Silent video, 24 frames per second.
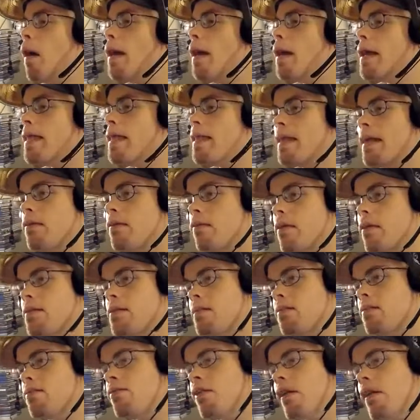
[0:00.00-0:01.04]
and because they've
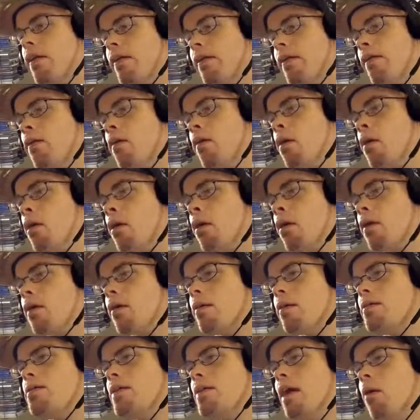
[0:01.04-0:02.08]
done a good
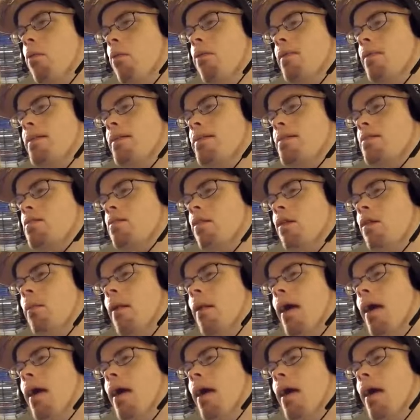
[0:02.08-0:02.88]
job with this tournament.